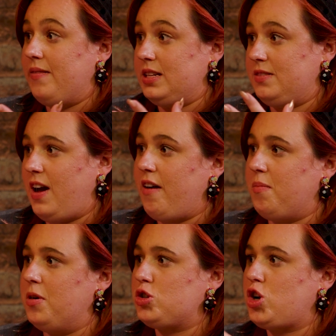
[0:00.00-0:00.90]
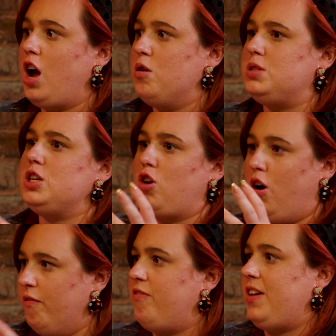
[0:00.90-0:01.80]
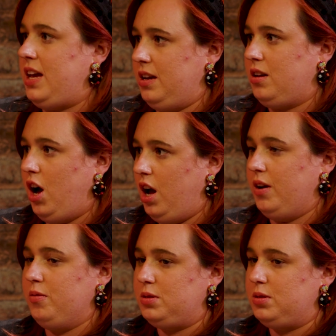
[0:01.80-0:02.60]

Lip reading: It's very much cozy, comfy clothes.